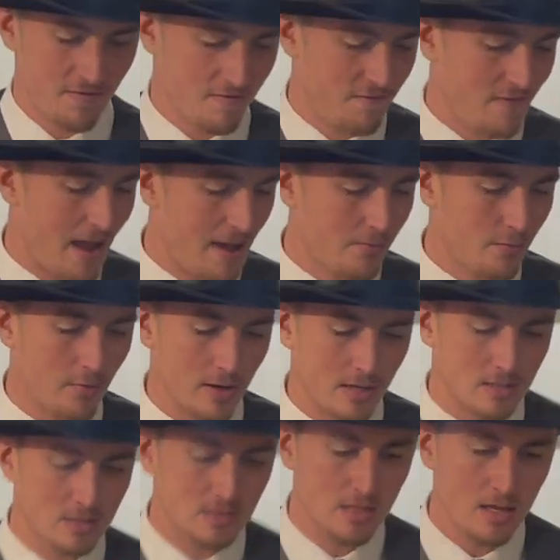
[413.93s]

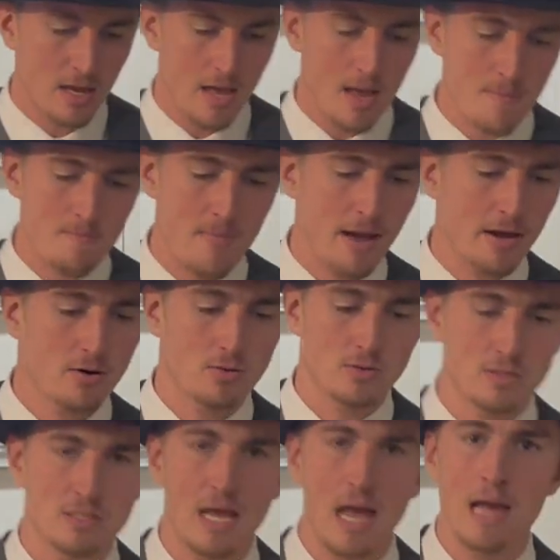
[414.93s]
fabrics,
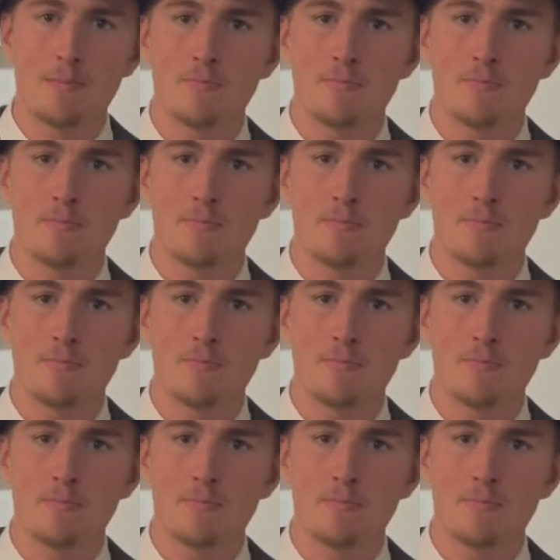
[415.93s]
metals, and